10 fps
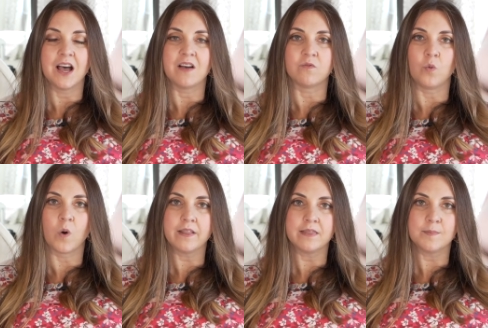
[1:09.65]
of
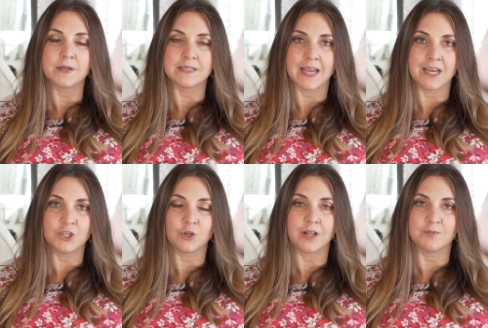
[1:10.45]
what the
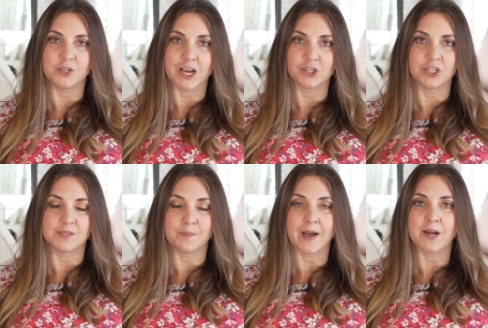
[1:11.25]
potential
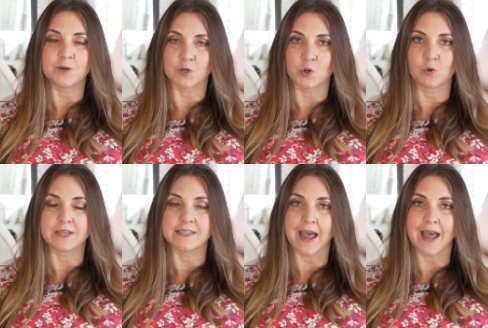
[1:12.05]
objections buyers are going to